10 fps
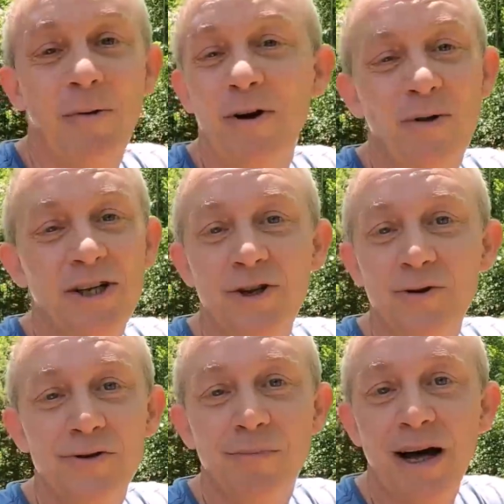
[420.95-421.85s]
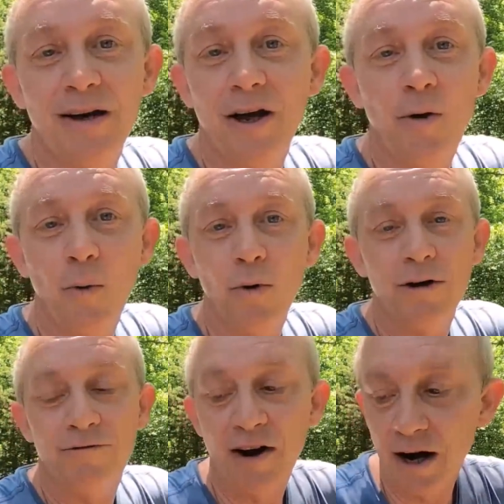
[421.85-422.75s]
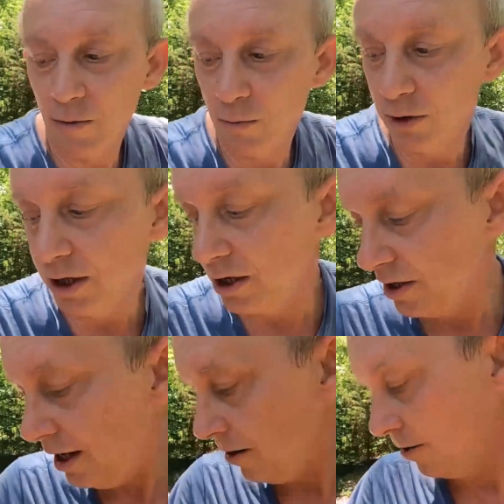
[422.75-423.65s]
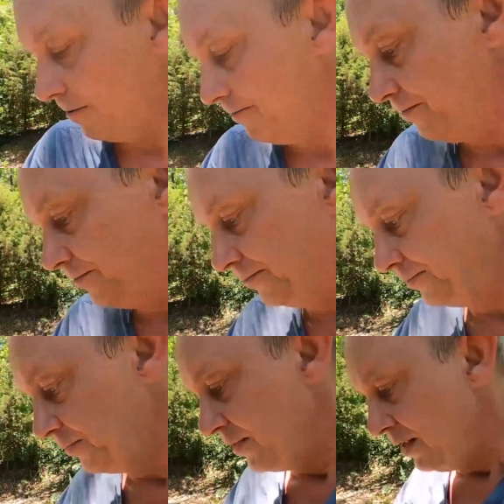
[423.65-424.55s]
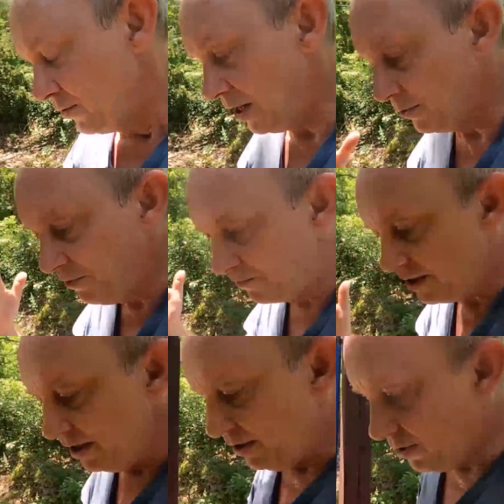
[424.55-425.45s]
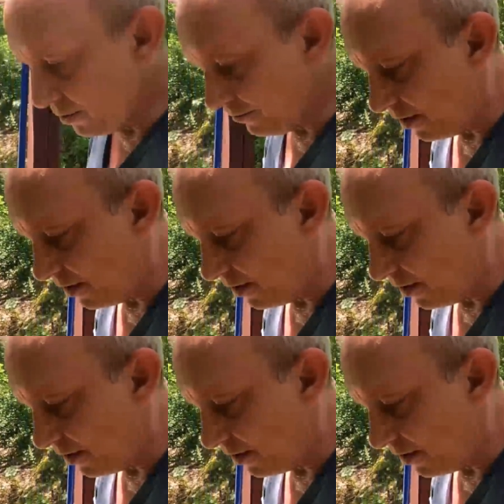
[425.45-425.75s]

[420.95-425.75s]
but we only use about a cord of firewood a year. So that's fifteen years of